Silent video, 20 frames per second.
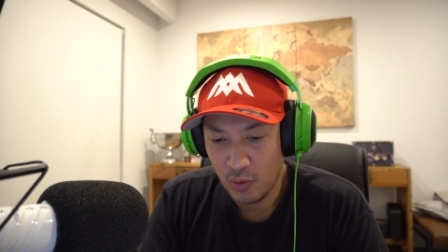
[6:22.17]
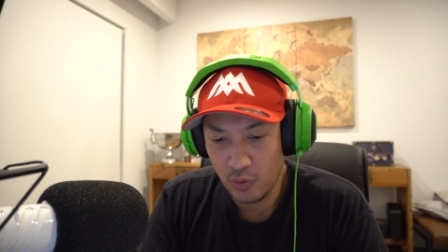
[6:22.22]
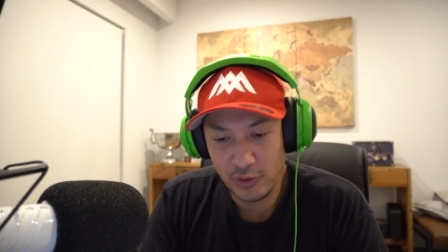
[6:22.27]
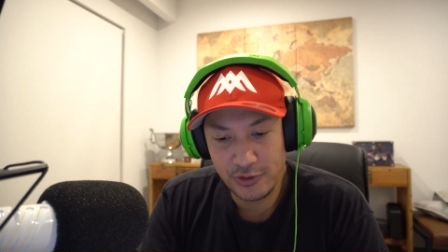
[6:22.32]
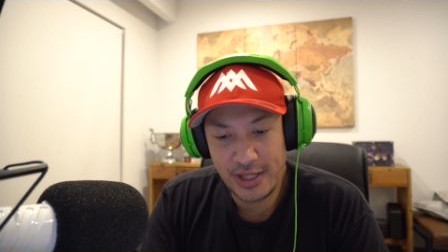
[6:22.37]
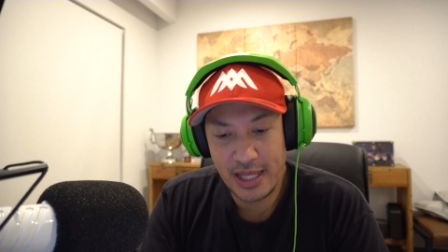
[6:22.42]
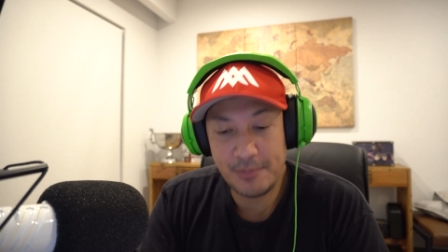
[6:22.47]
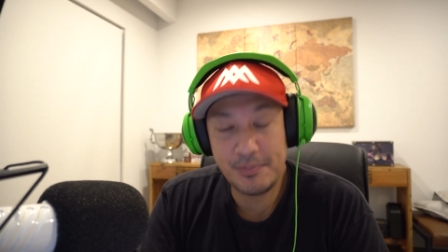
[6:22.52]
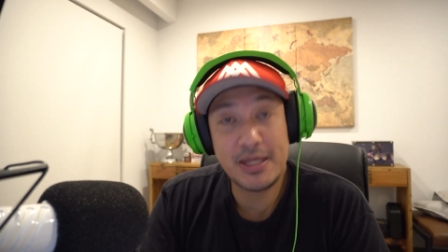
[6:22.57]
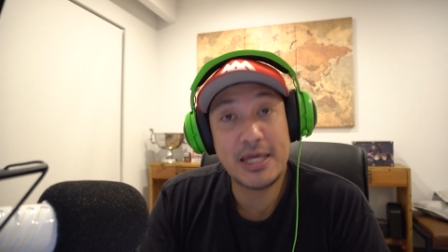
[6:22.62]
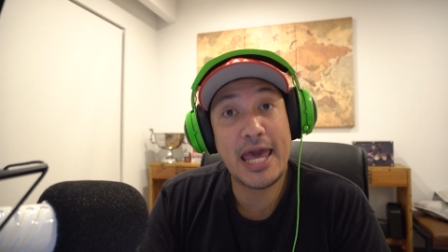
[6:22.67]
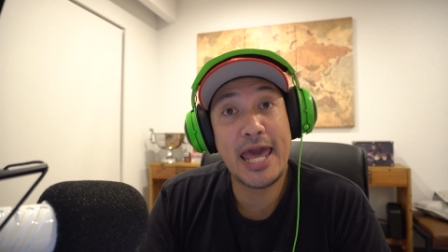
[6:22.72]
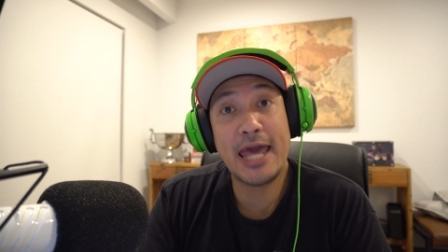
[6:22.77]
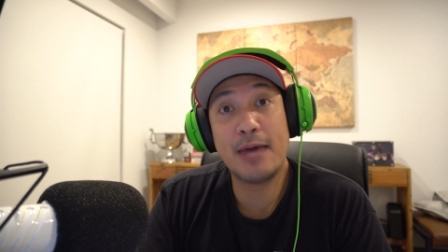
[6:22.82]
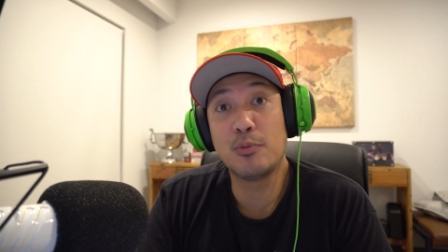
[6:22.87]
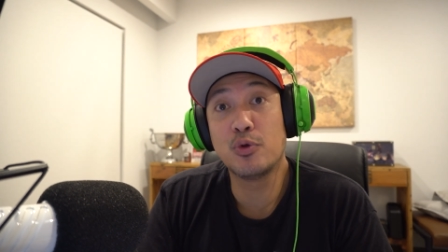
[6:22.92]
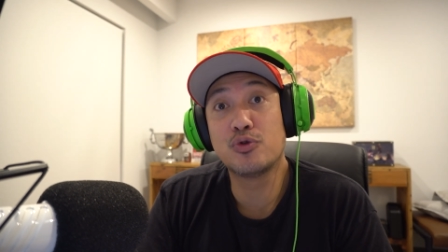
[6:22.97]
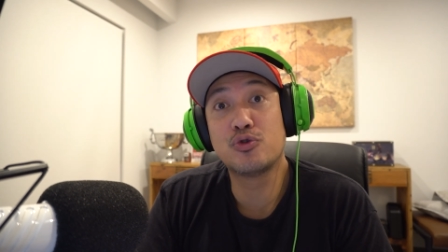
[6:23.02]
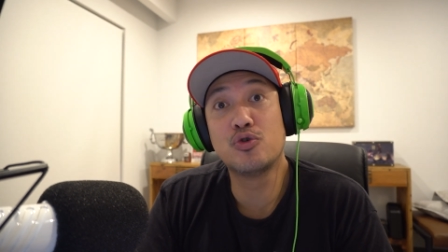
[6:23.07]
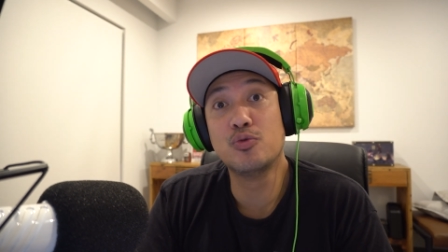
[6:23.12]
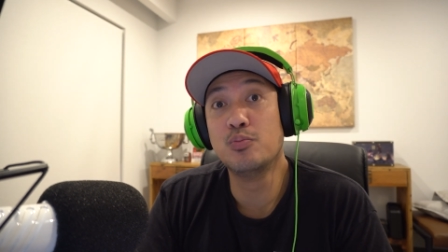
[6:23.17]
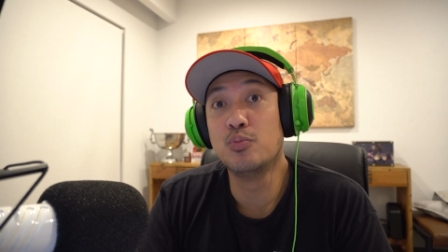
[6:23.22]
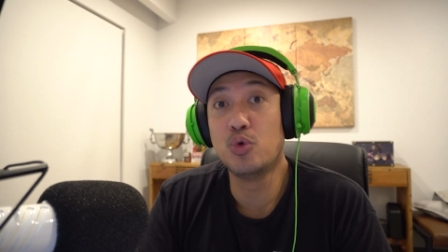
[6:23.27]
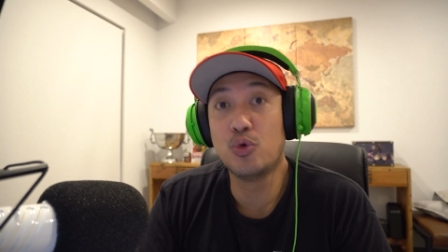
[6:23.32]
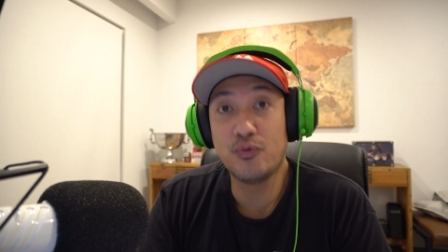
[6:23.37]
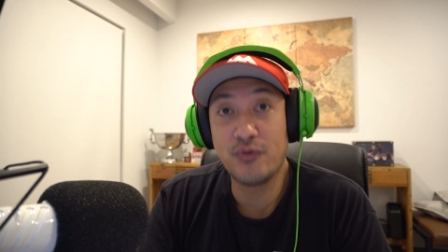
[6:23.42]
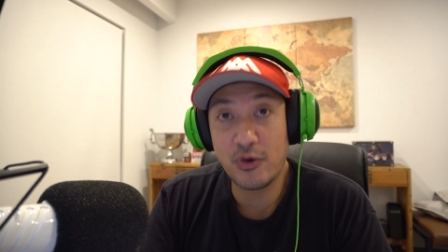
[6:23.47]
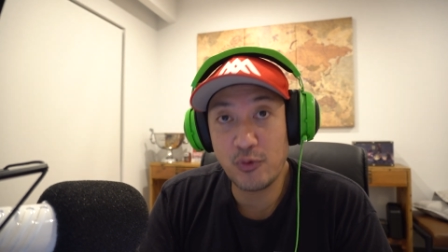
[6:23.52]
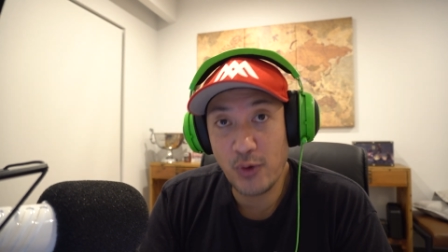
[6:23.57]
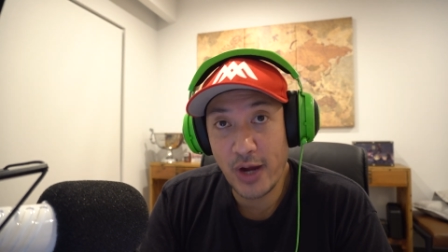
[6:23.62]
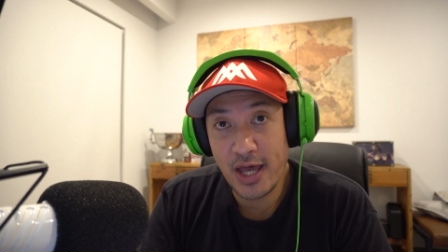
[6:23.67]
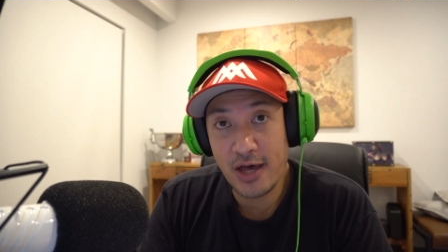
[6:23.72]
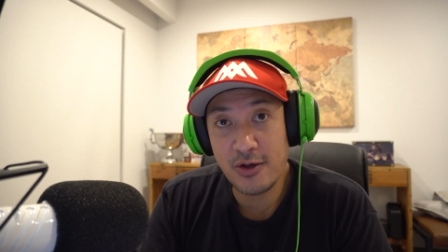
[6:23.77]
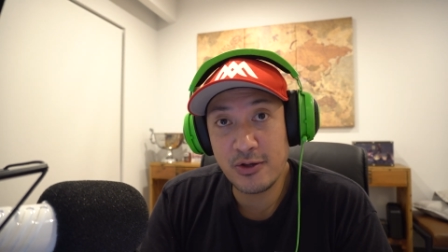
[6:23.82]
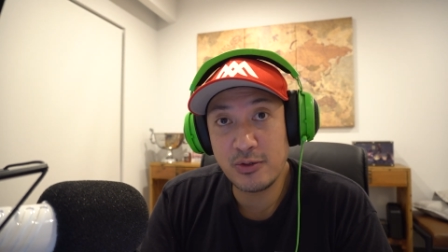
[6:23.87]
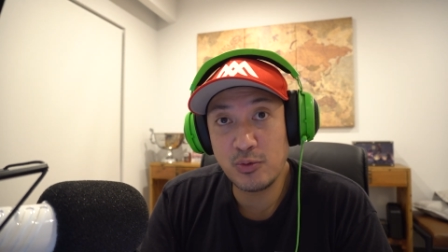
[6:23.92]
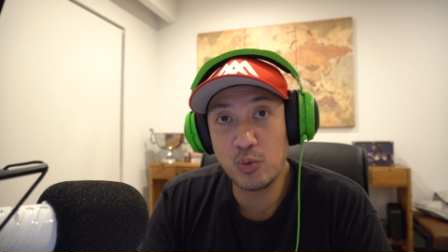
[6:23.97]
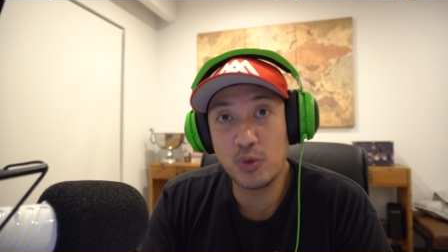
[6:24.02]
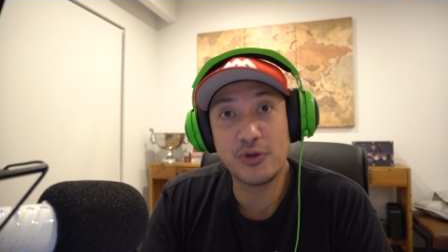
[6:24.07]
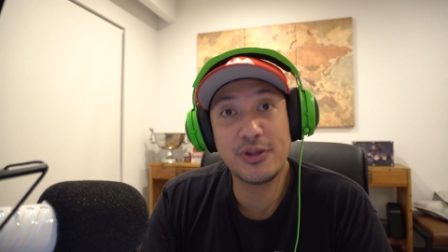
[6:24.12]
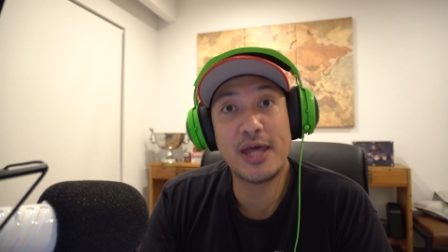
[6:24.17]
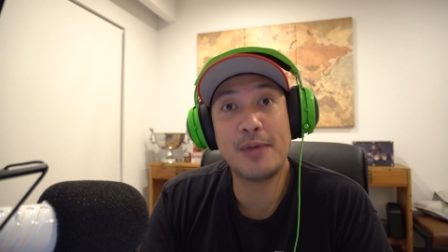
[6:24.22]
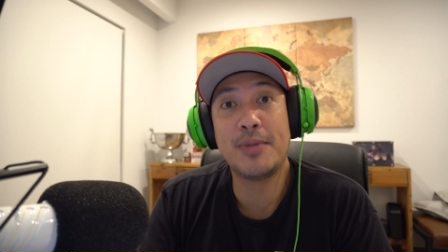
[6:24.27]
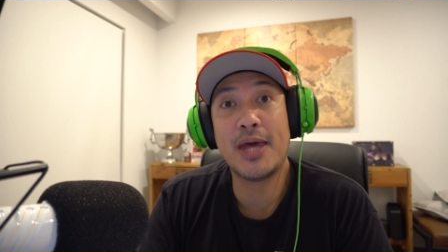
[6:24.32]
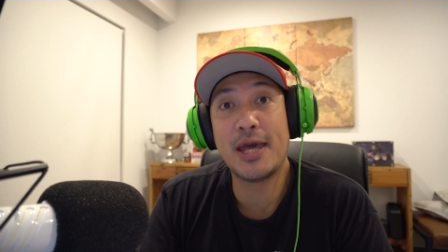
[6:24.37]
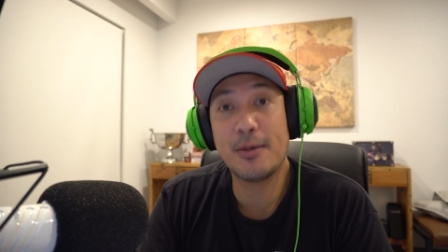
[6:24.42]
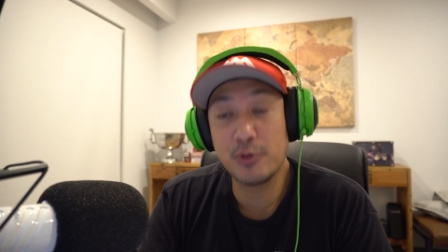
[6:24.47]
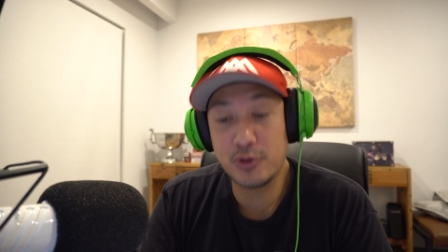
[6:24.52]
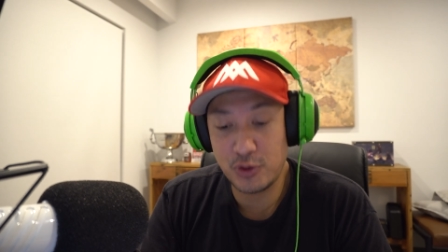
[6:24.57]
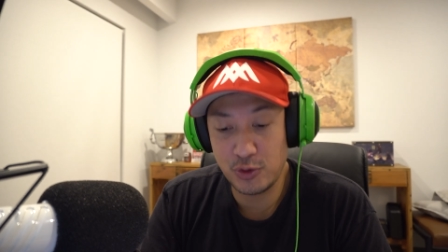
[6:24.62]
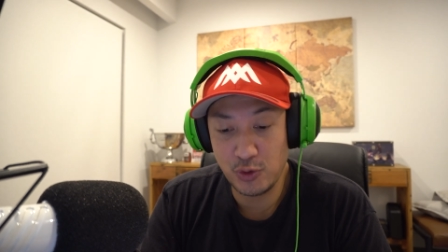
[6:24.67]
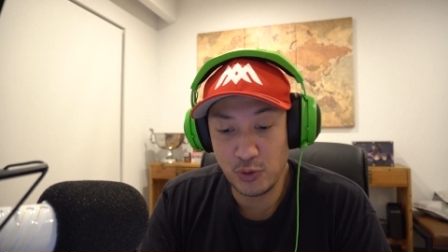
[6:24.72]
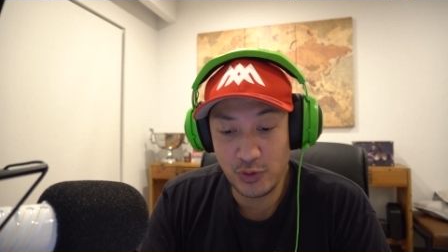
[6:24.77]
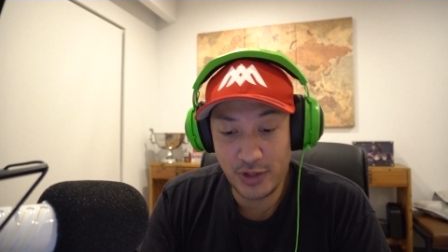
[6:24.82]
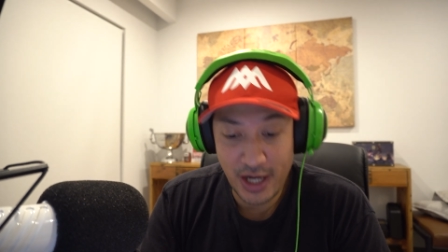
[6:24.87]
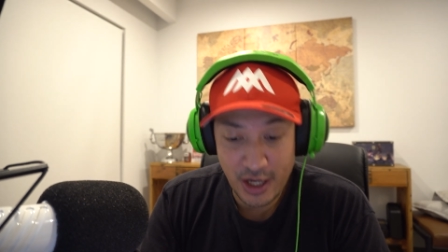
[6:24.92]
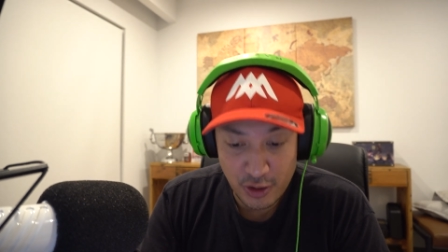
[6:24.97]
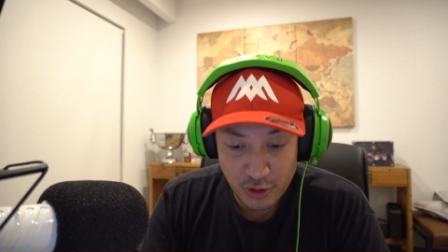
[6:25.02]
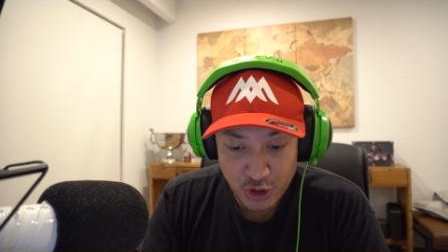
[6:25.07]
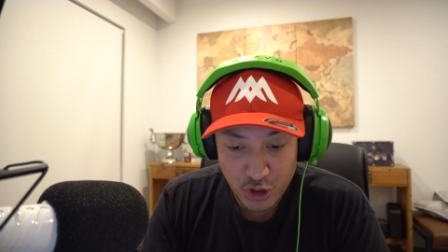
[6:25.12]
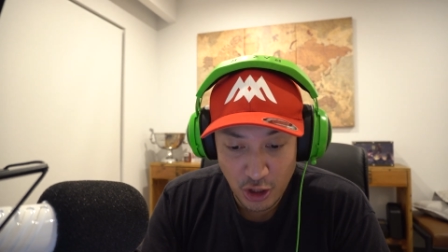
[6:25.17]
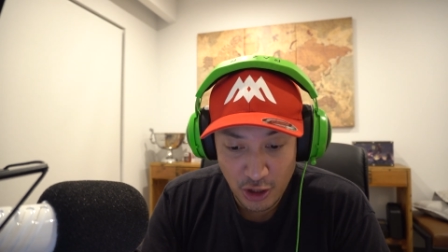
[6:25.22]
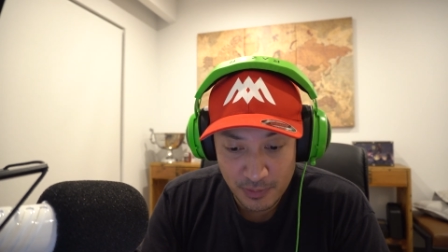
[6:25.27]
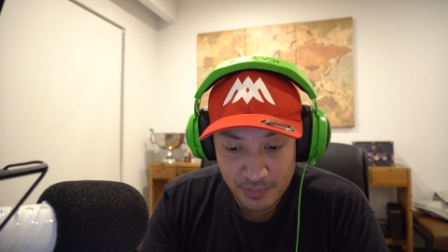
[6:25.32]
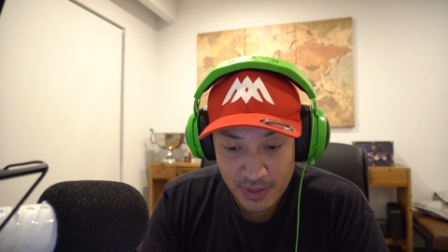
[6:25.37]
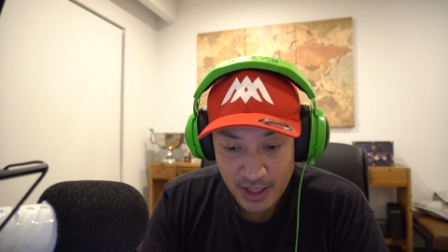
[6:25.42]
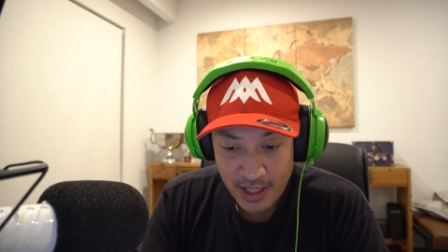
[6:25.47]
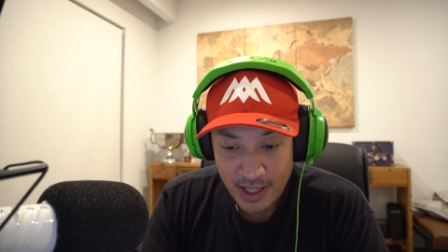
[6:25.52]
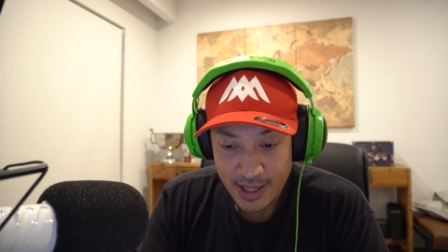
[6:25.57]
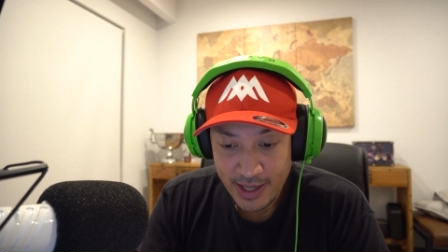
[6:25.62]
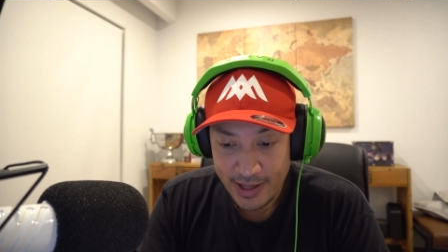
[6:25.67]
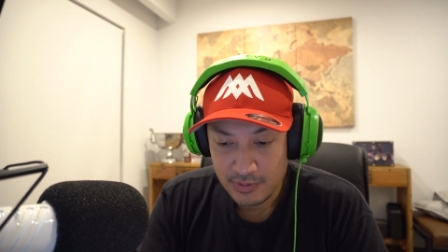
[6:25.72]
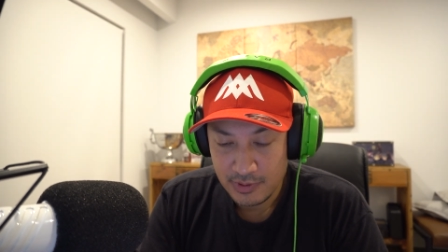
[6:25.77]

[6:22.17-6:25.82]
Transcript: Will they be able to move around? Will they be able to do their job?